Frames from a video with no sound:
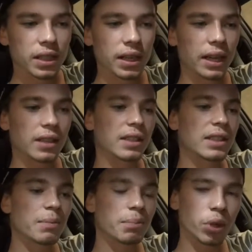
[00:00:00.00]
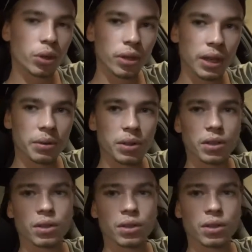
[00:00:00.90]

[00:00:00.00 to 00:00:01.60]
in it had a decent boot it was